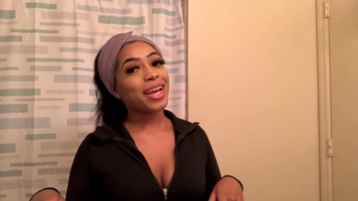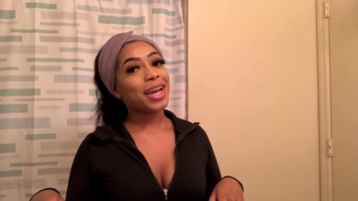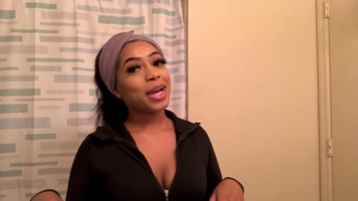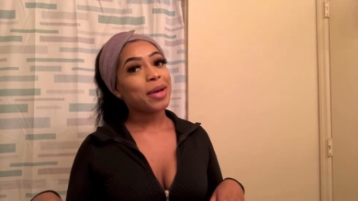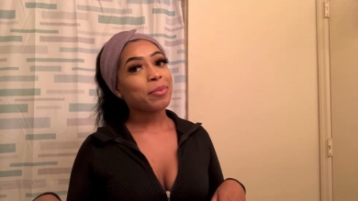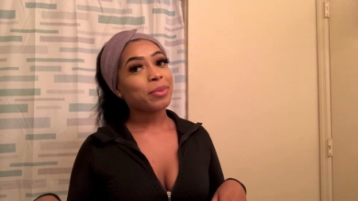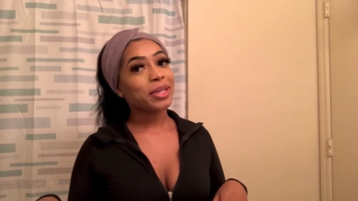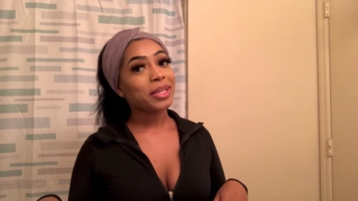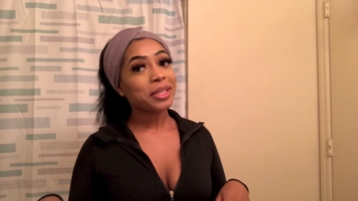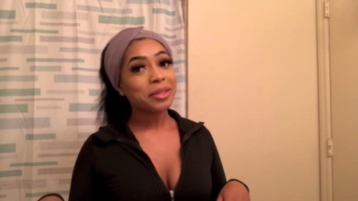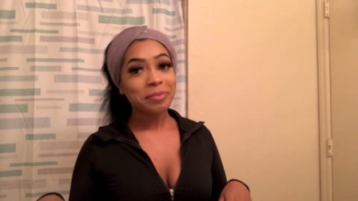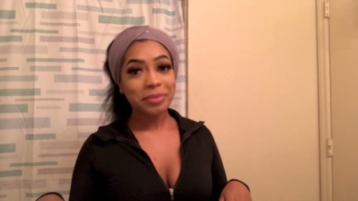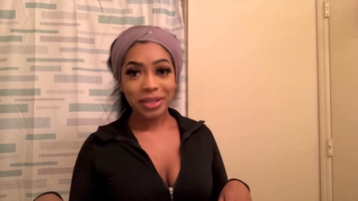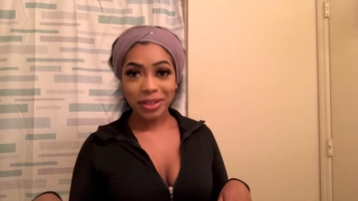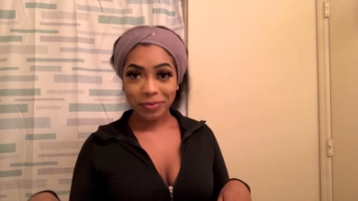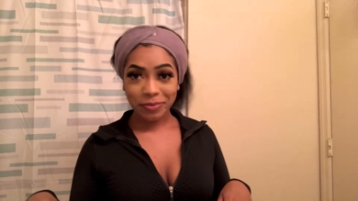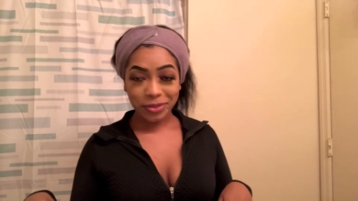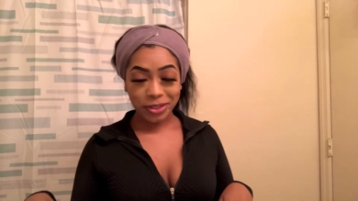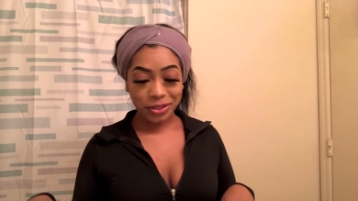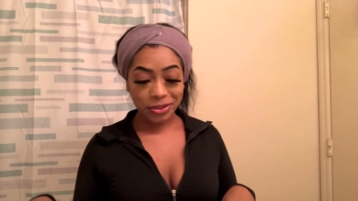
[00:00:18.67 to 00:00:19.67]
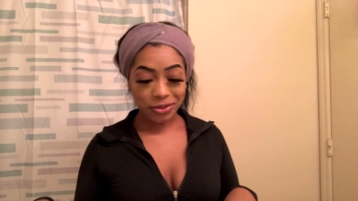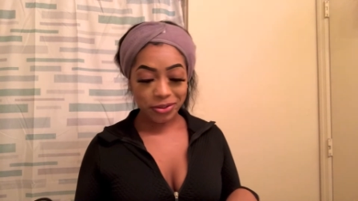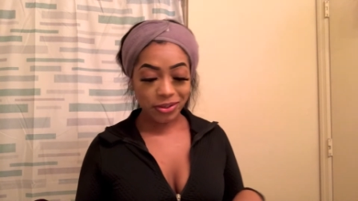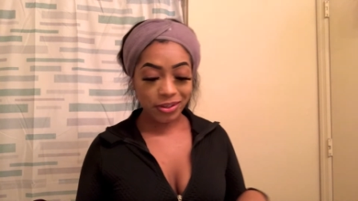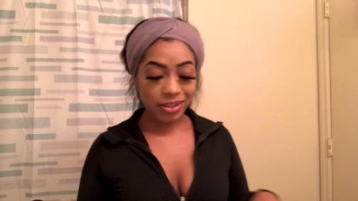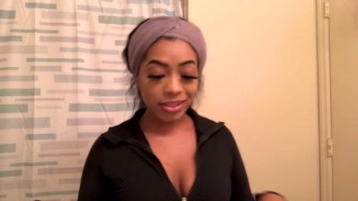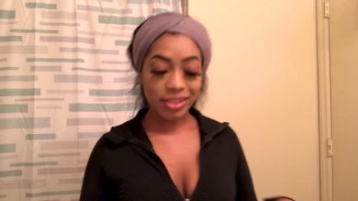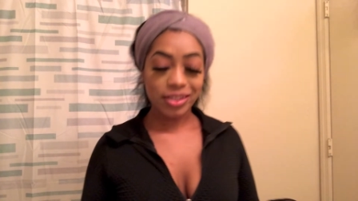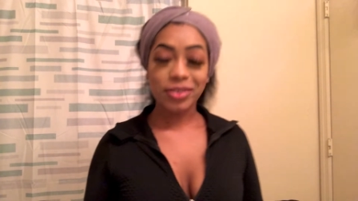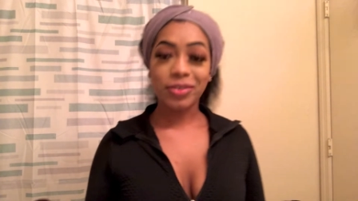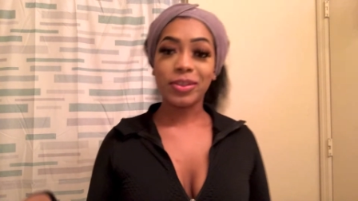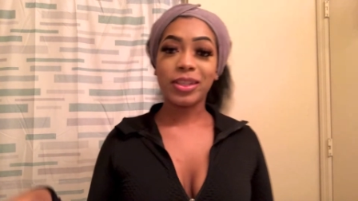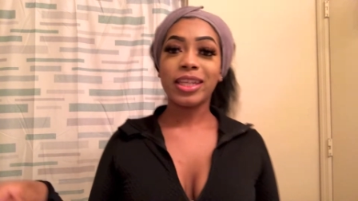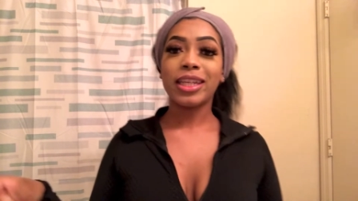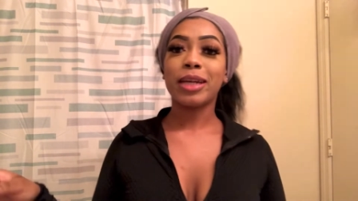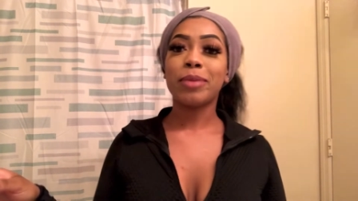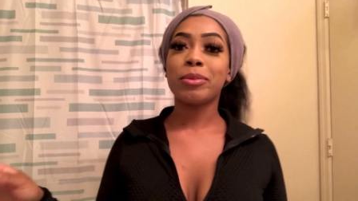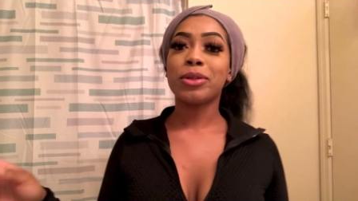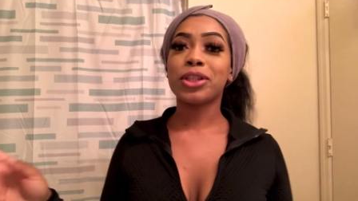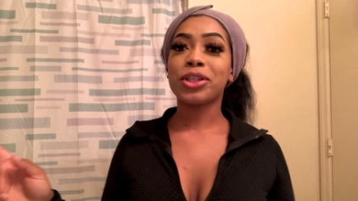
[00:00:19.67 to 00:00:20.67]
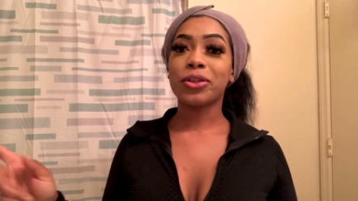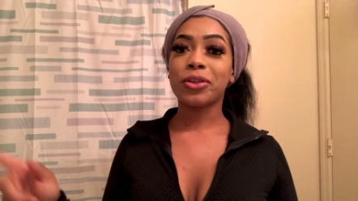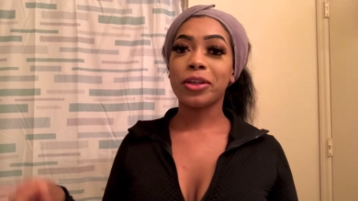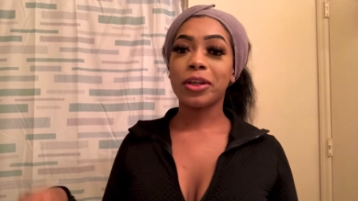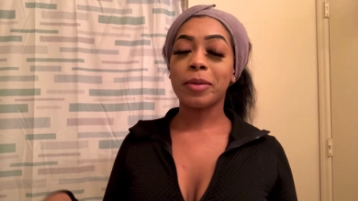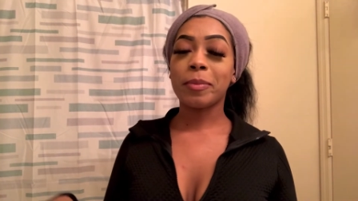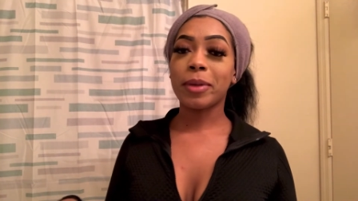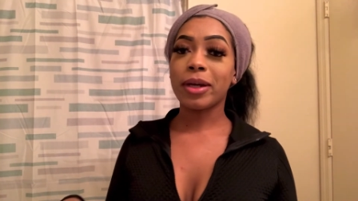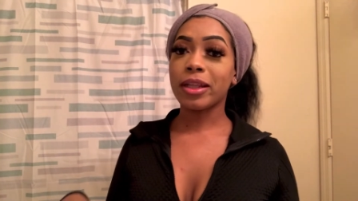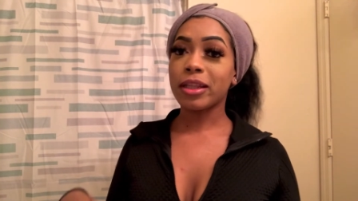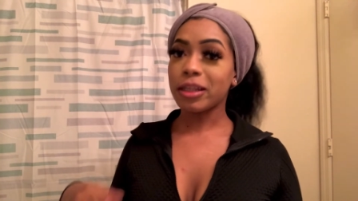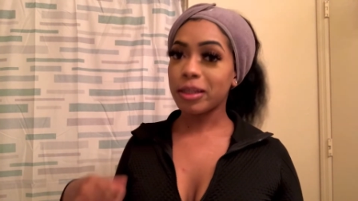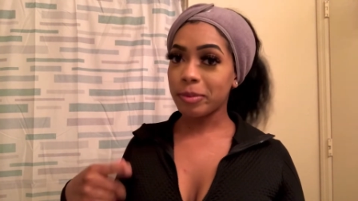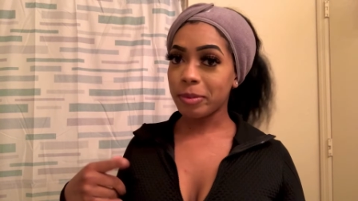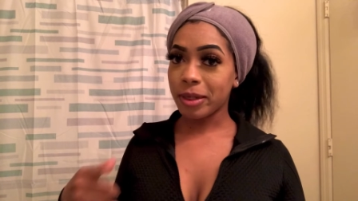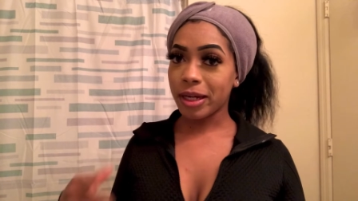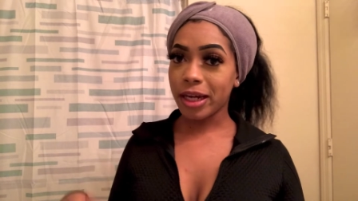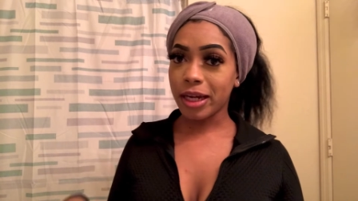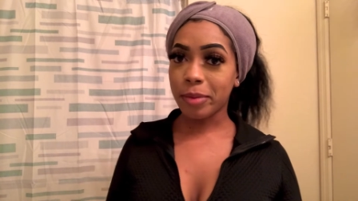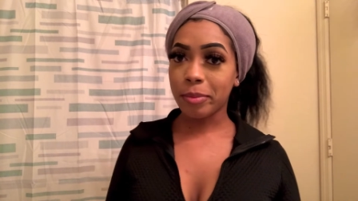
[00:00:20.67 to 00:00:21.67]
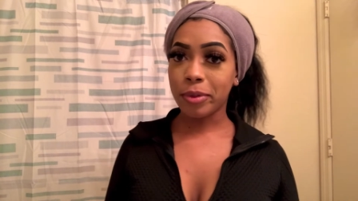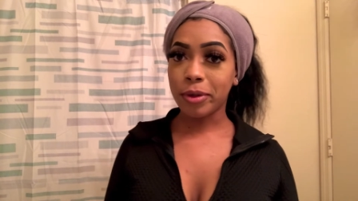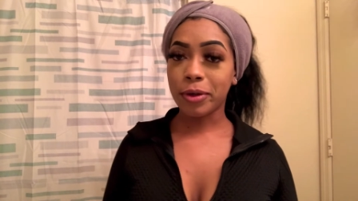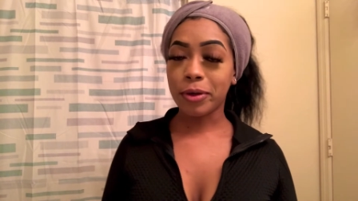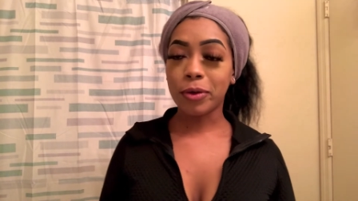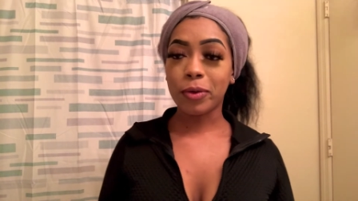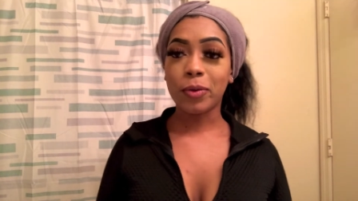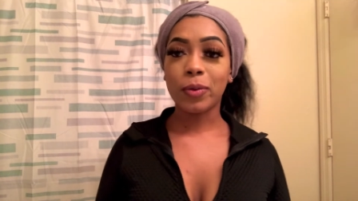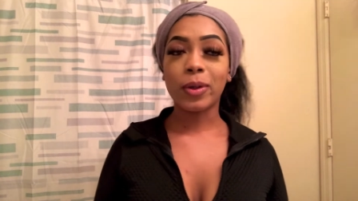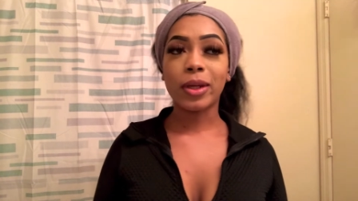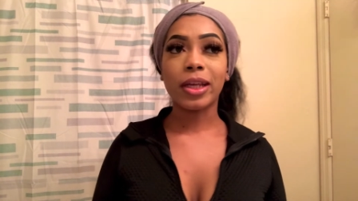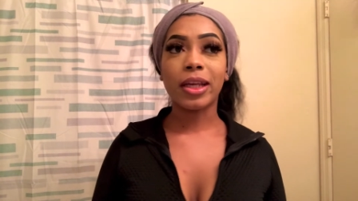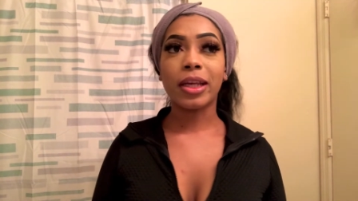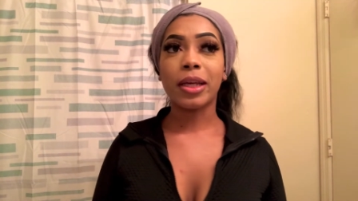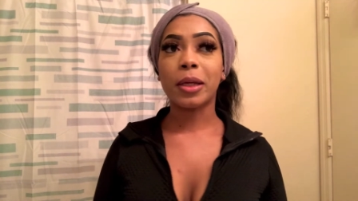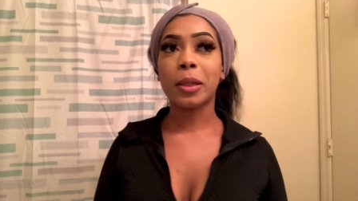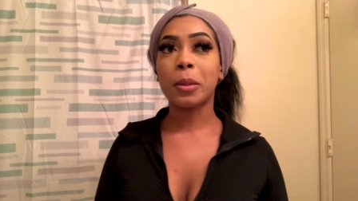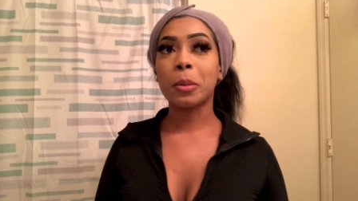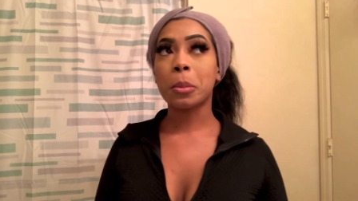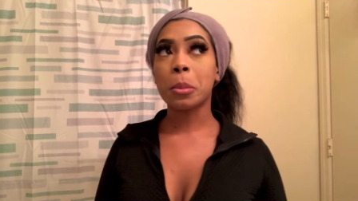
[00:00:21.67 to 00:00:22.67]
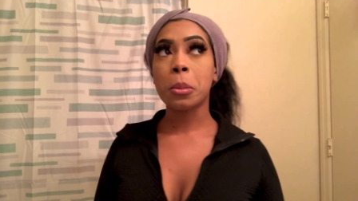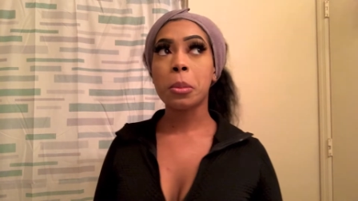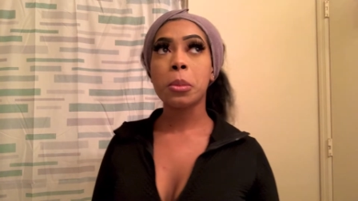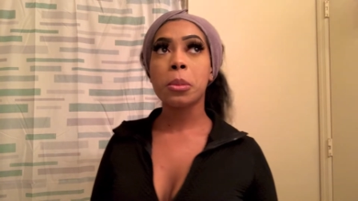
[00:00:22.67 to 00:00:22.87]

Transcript: I'm gonna keep that for y'all. So yeah, I'm gonna show y'all my lip combo, and